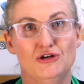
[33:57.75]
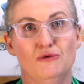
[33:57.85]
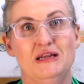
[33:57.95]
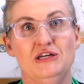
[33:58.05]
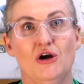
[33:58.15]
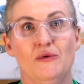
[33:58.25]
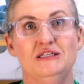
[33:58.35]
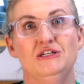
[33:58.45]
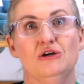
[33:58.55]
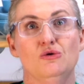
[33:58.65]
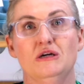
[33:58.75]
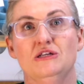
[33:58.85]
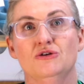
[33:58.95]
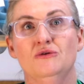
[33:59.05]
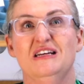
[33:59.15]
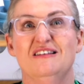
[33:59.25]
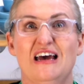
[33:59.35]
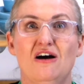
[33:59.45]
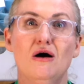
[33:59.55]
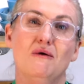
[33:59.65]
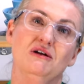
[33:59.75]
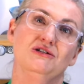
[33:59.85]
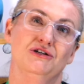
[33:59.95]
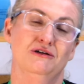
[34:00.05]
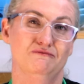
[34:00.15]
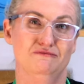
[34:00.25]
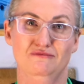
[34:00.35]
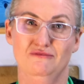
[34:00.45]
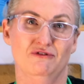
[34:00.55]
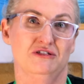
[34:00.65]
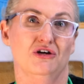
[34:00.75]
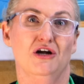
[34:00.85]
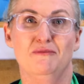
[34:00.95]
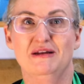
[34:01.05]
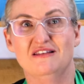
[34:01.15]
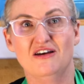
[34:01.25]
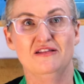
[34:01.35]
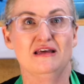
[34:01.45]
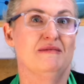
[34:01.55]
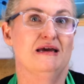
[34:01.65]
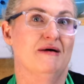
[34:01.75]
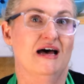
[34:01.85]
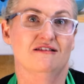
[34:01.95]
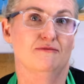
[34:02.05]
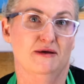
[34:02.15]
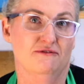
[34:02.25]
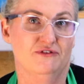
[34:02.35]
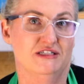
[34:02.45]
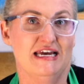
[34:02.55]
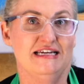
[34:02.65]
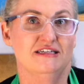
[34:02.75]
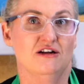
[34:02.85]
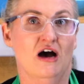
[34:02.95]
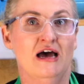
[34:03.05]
When you go into your Cookidoo and you say, oh, I want to do risotto, but it's only me and my husband for tea tonight,